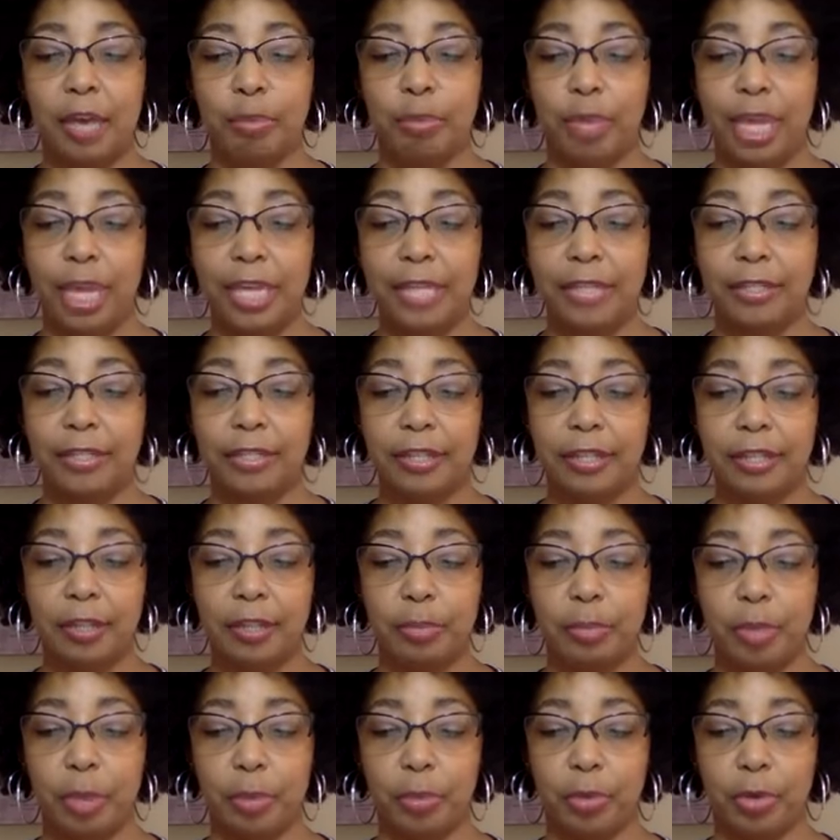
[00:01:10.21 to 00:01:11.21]
Peace to
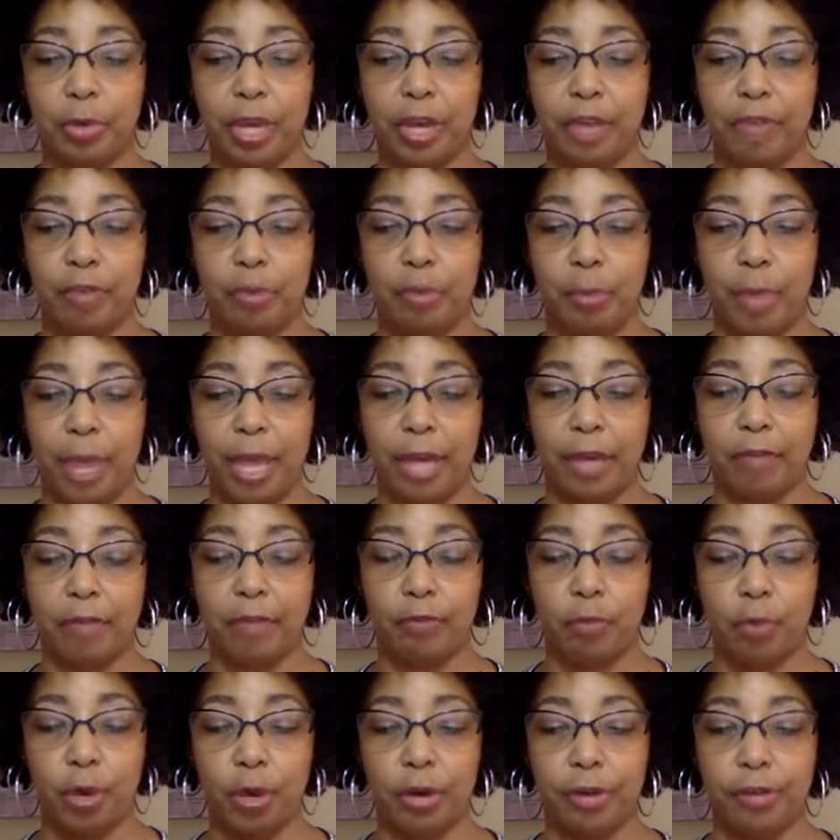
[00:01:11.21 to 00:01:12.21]
the memory of a man
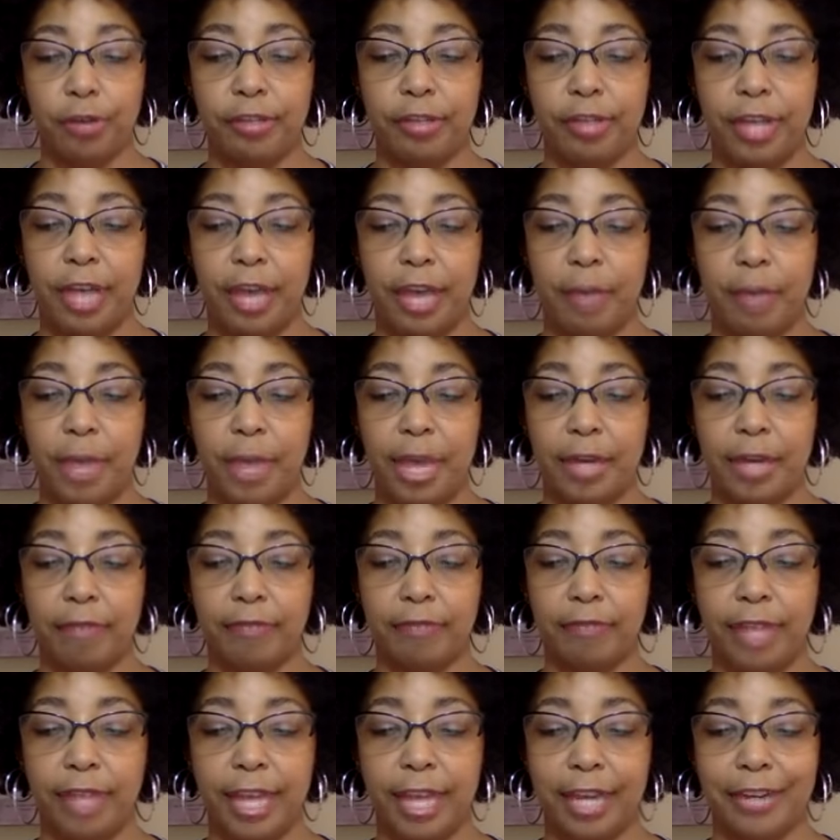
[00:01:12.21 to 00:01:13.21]
of worth, a man
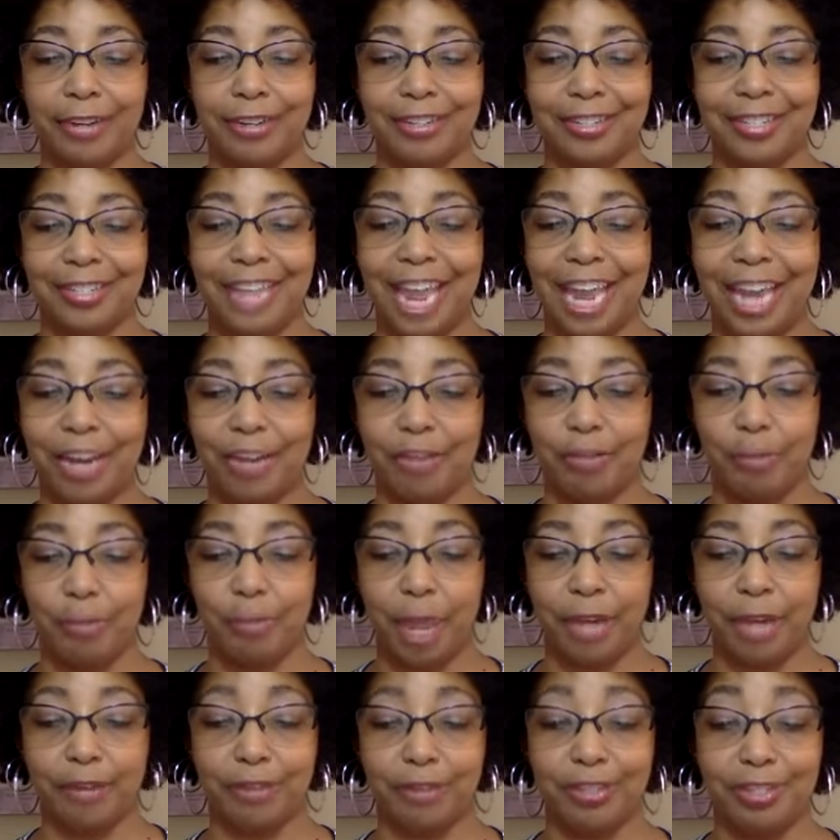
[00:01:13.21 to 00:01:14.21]
of letters, and of
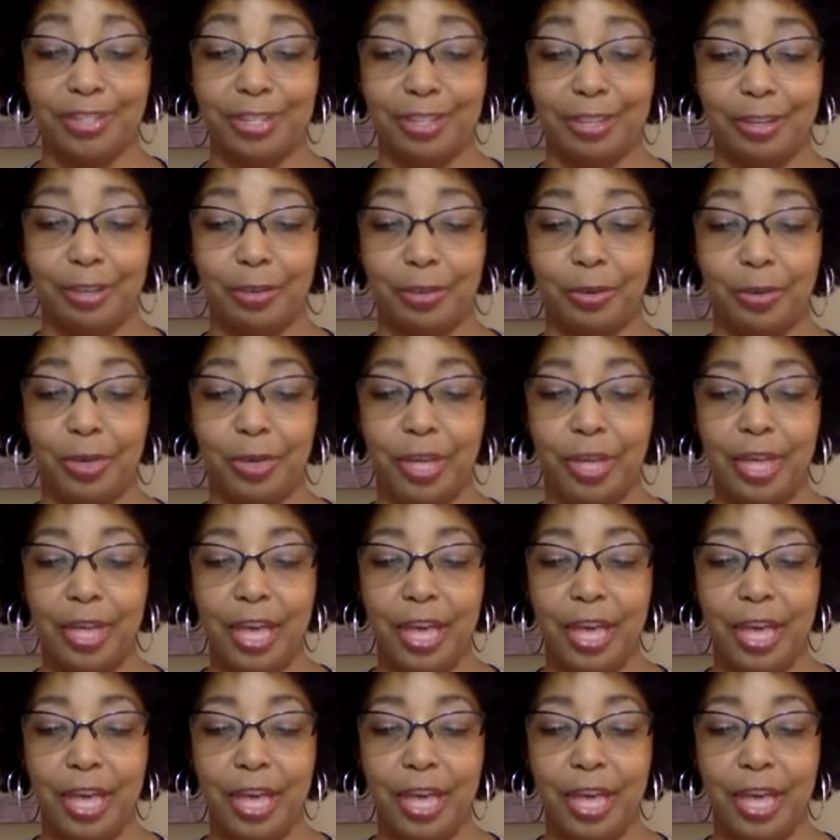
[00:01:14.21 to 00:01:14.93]
manners too,